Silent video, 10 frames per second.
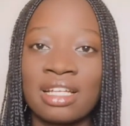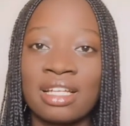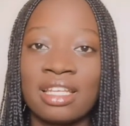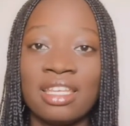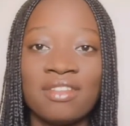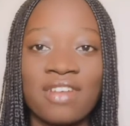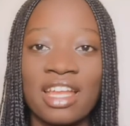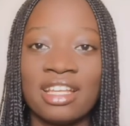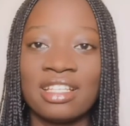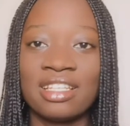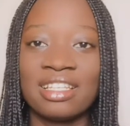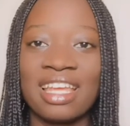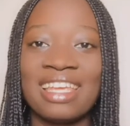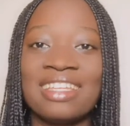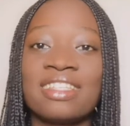He didn't find anything.
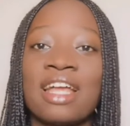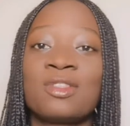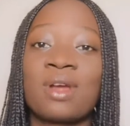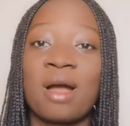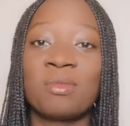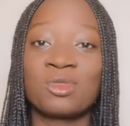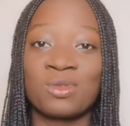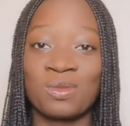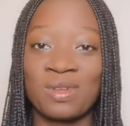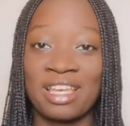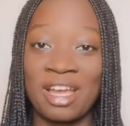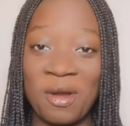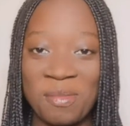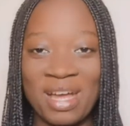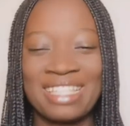Then he decided to come to the
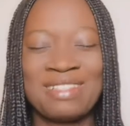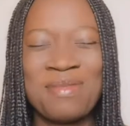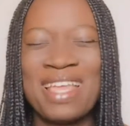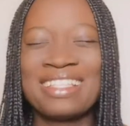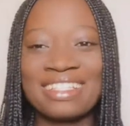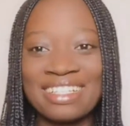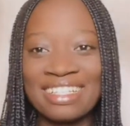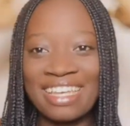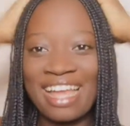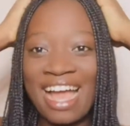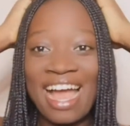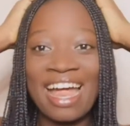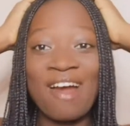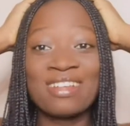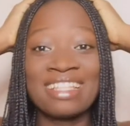compartment.
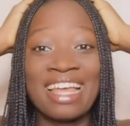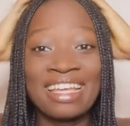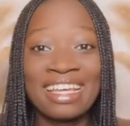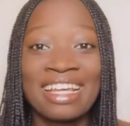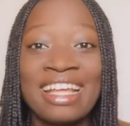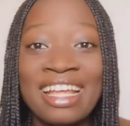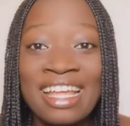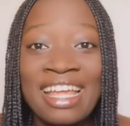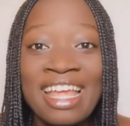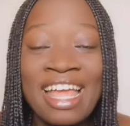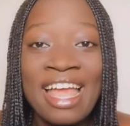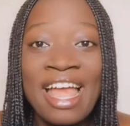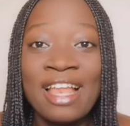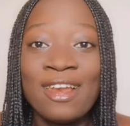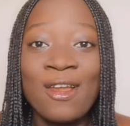I was like,
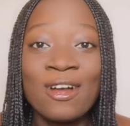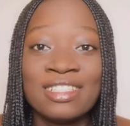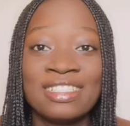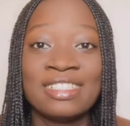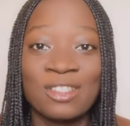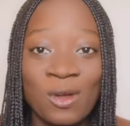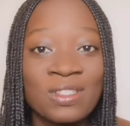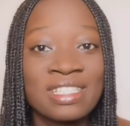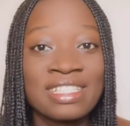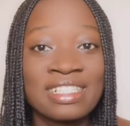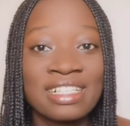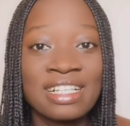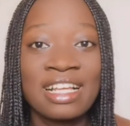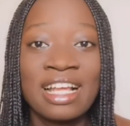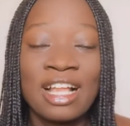Lord Jesus,
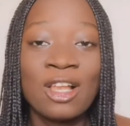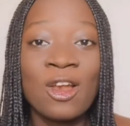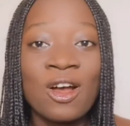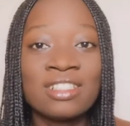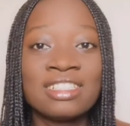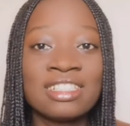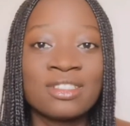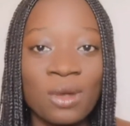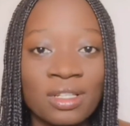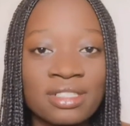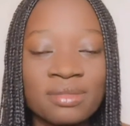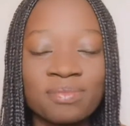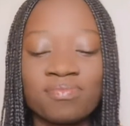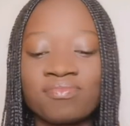Lord Jesus.